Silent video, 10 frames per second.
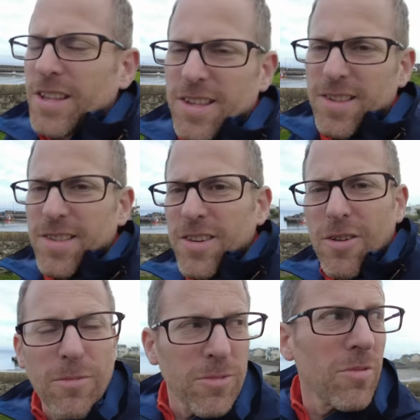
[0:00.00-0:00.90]
because, you
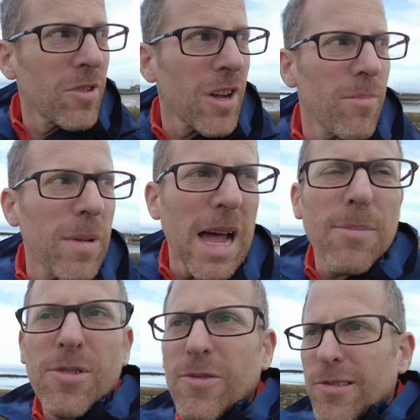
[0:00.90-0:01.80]
know, you look on
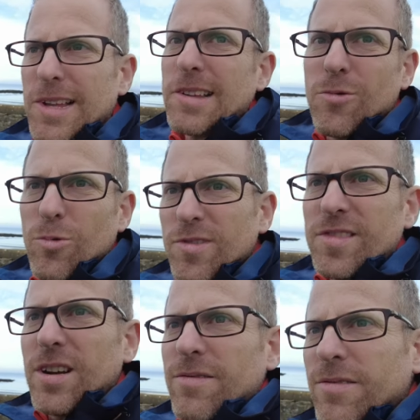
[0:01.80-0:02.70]
maps for like cool
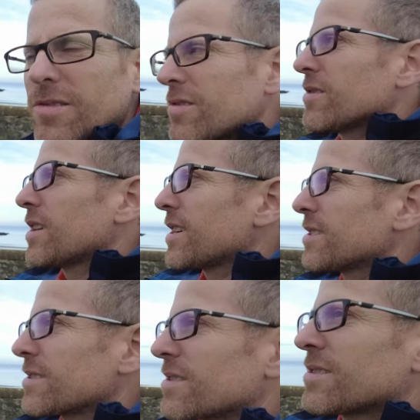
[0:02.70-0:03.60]
stuff,
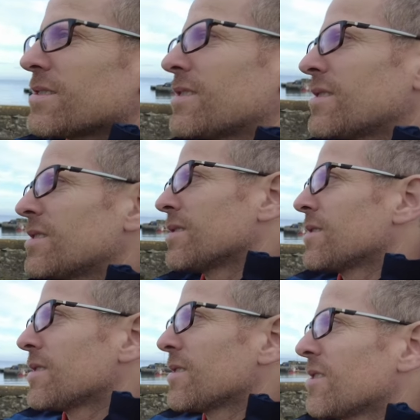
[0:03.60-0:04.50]
and
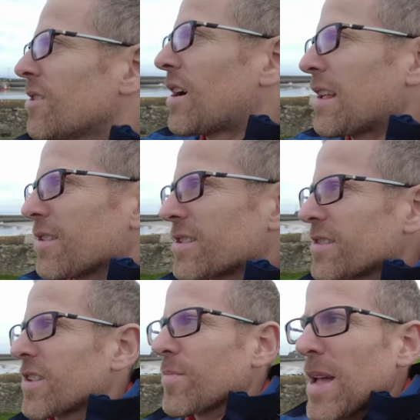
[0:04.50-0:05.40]
I looked on
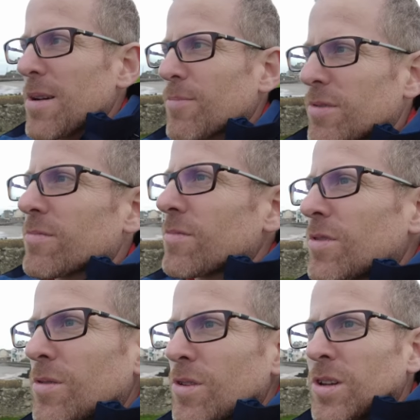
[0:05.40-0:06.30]
this map, and
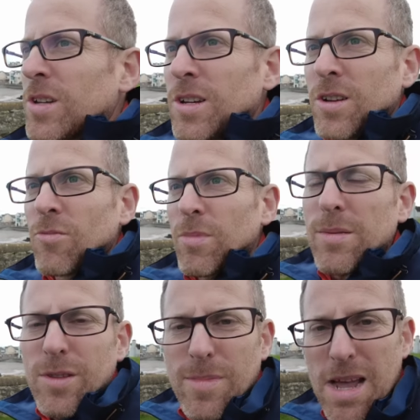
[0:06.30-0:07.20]

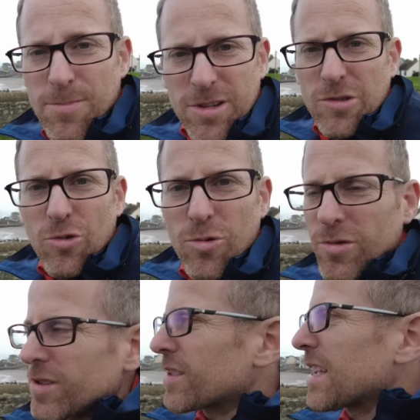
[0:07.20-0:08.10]
maybe the map looked
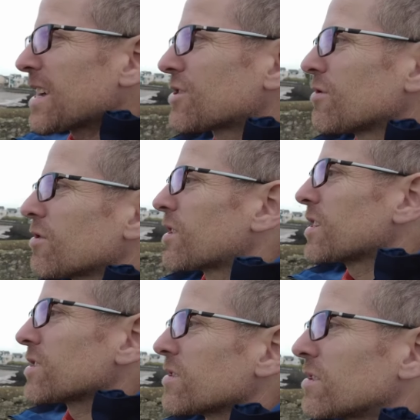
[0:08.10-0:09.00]
cooler than the actual
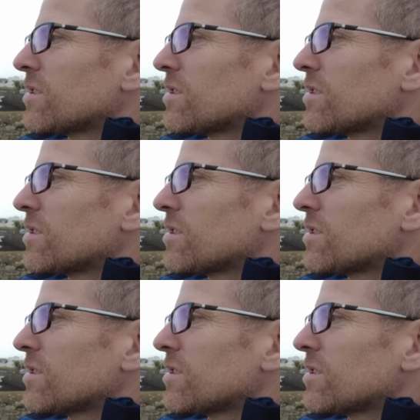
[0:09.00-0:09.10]
location.